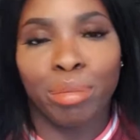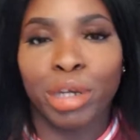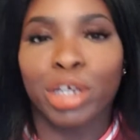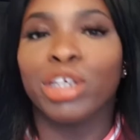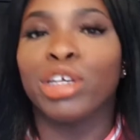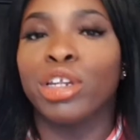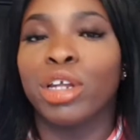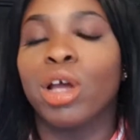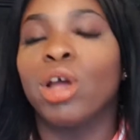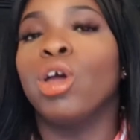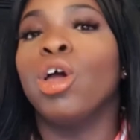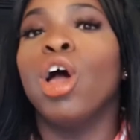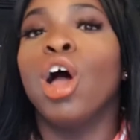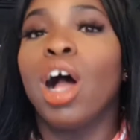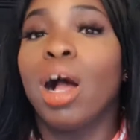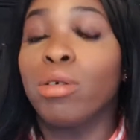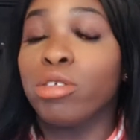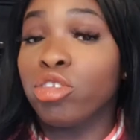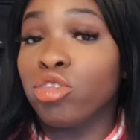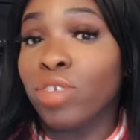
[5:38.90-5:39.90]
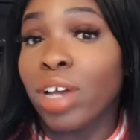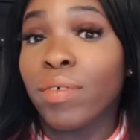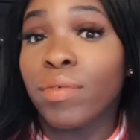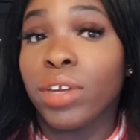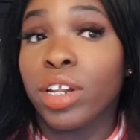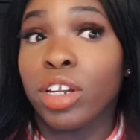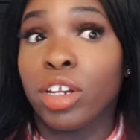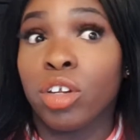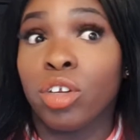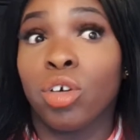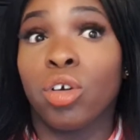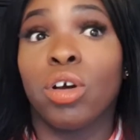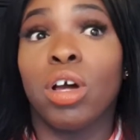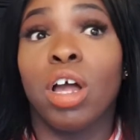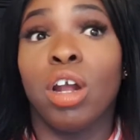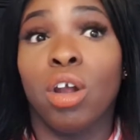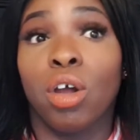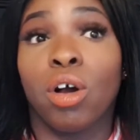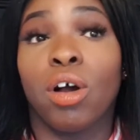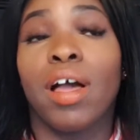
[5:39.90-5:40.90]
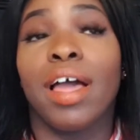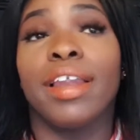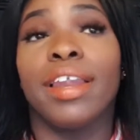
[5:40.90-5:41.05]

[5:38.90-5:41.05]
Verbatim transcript: but you know, I was traveling a lot.